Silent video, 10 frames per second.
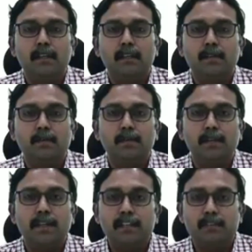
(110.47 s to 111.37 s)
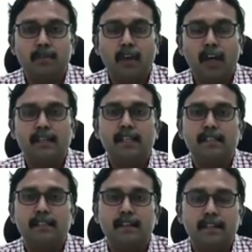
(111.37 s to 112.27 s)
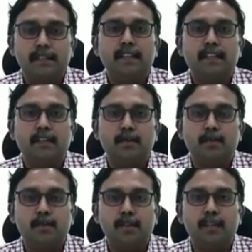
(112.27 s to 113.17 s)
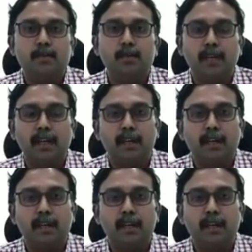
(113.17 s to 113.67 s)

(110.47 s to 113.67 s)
So it is not just restricted to students who